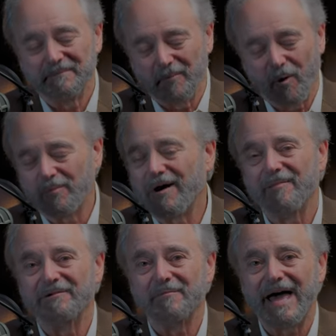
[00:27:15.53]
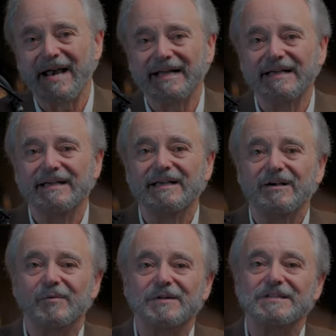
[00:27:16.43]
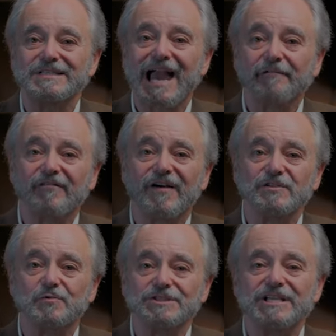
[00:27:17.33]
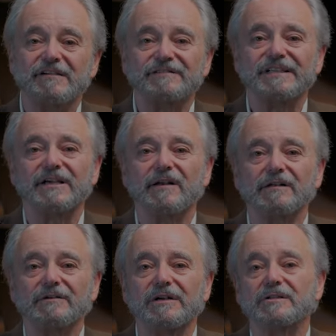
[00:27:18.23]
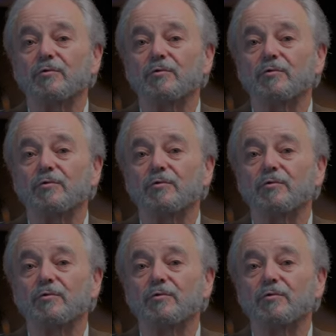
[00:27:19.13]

More problematic, when the sacrifice was safely concluded,